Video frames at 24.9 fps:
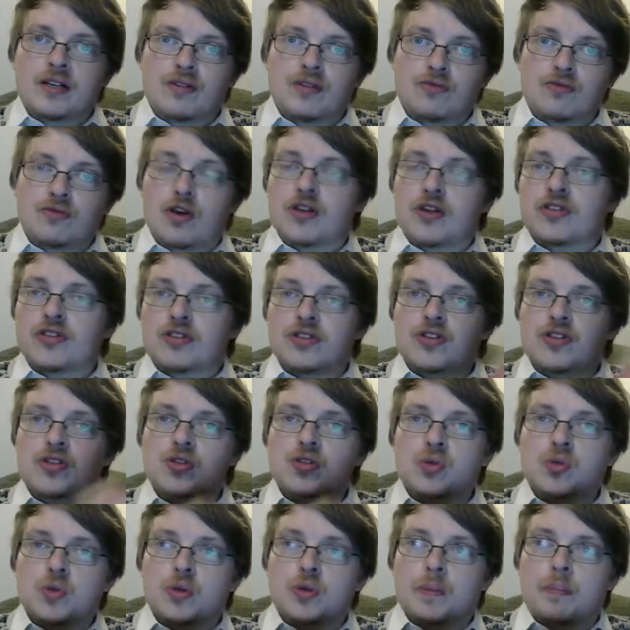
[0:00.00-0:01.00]
rather than just
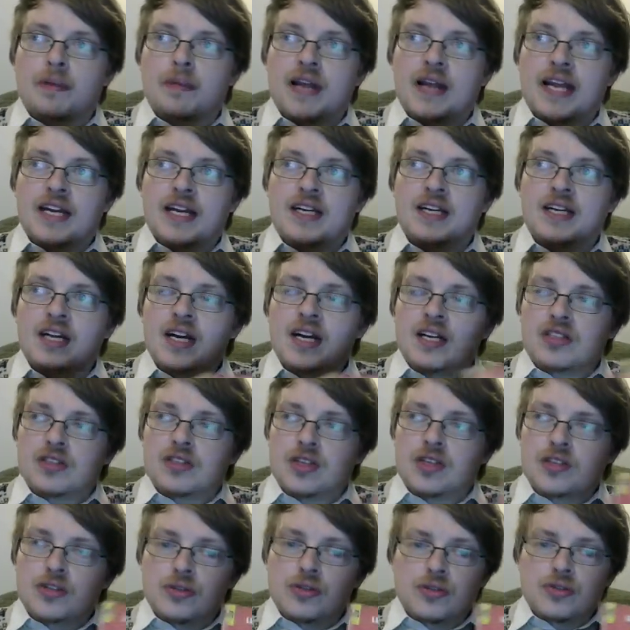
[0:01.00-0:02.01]
sword and planet, to
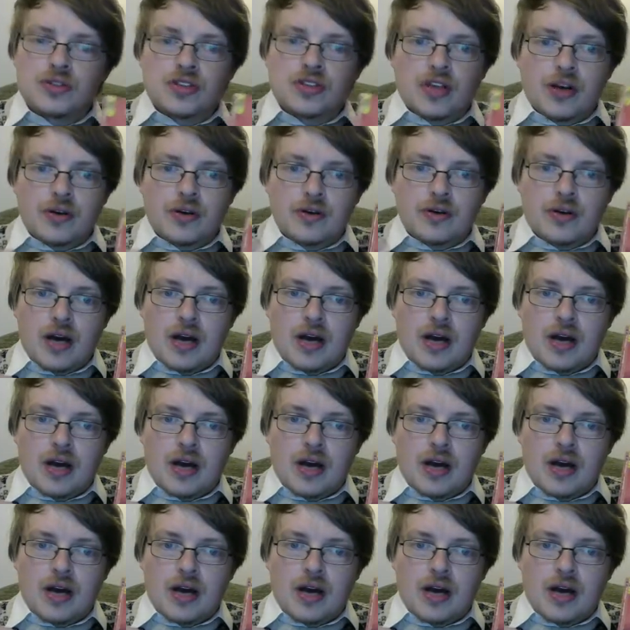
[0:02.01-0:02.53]
do so.